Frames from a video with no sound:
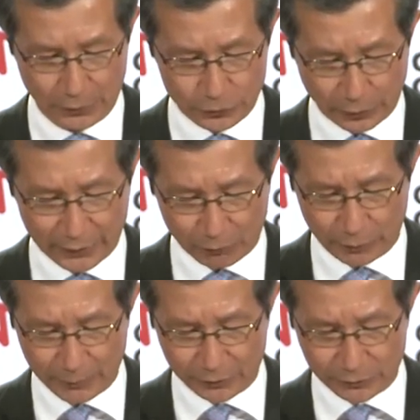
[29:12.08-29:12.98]
Trade
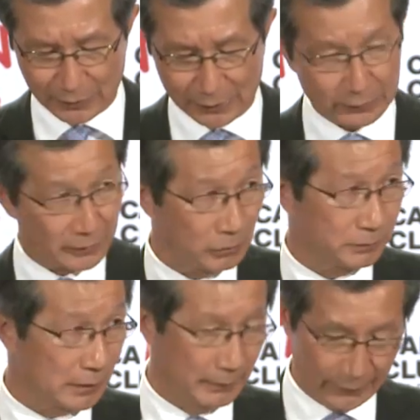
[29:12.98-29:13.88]
agreements
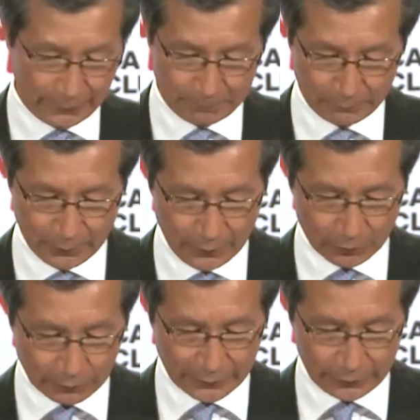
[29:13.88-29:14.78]
undoubtedly
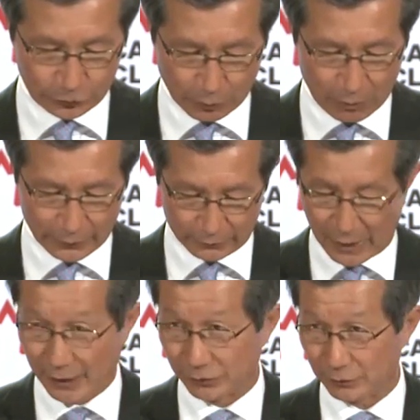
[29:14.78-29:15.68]
create stronger
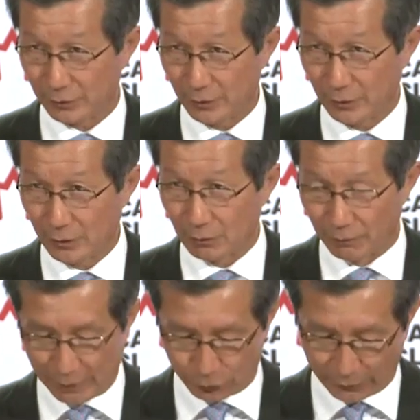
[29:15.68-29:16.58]
ties
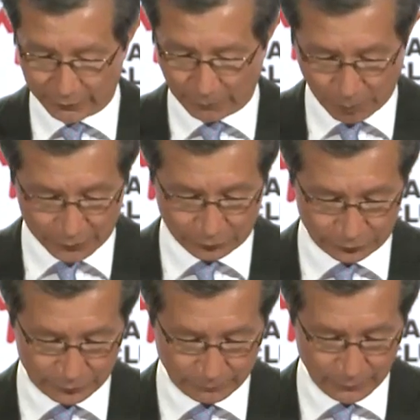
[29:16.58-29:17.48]
with our trading
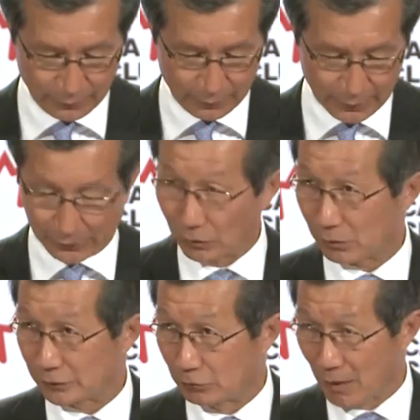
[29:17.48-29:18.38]
partners,
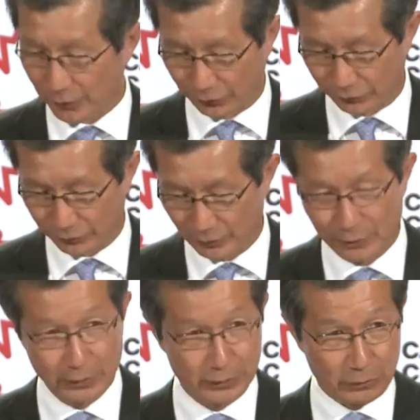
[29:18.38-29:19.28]
unlock new markets,
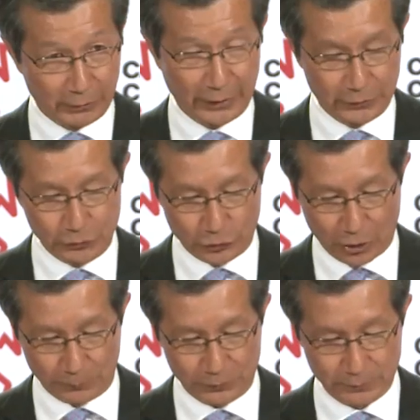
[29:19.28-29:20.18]
create new
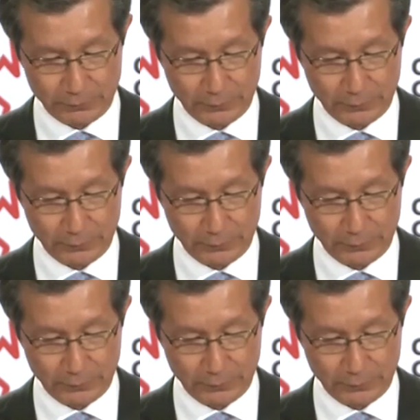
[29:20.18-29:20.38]
jobs.